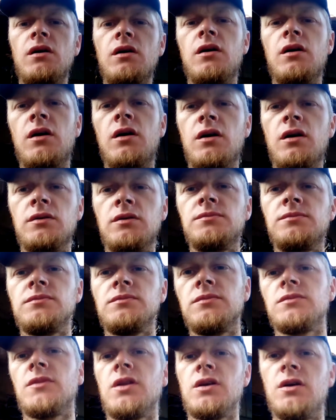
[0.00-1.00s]
uh,
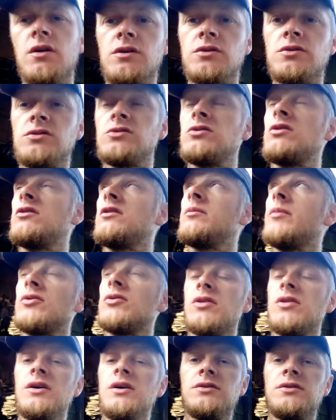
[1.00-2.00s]
sorry
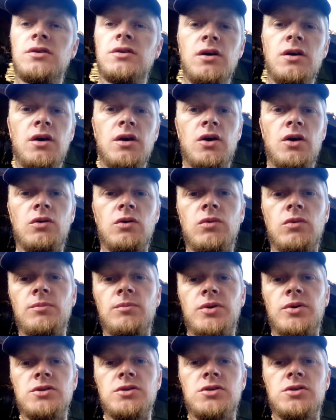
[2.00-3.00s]
about light,
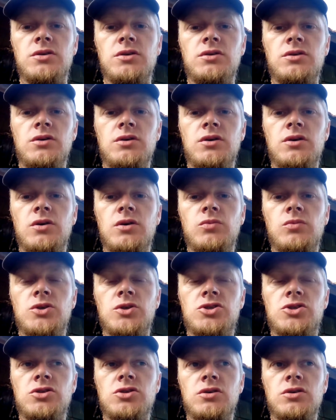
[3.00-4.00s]
one person uh,
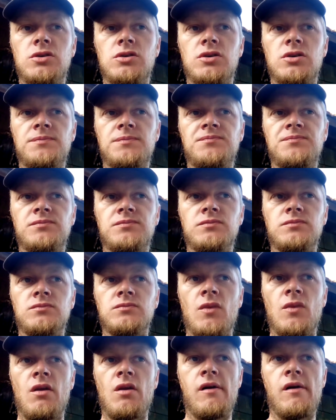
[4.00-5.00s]
which uh,
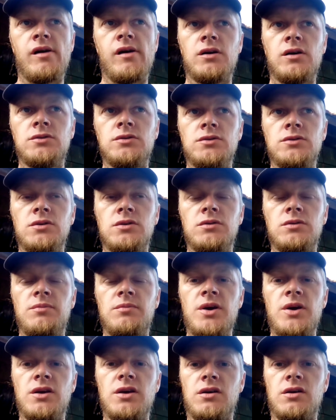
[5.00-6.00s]

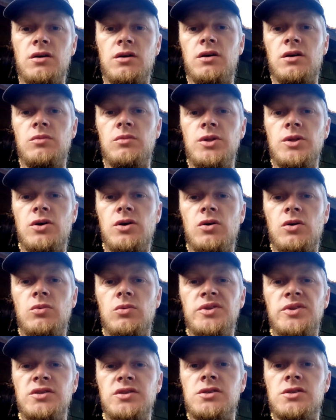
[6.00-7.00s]
make a
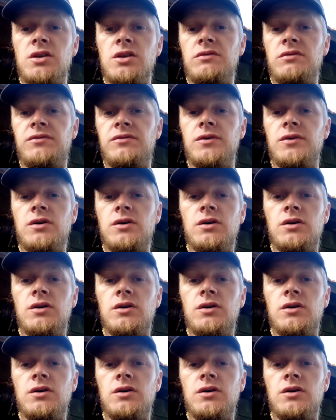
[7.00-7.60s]
video with the stuff